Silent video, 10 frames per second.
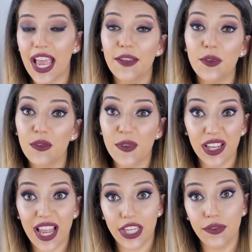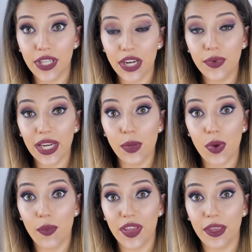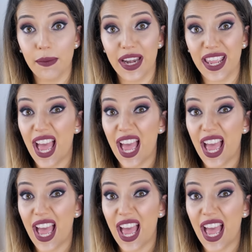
And if you feel like you've done really well with your money,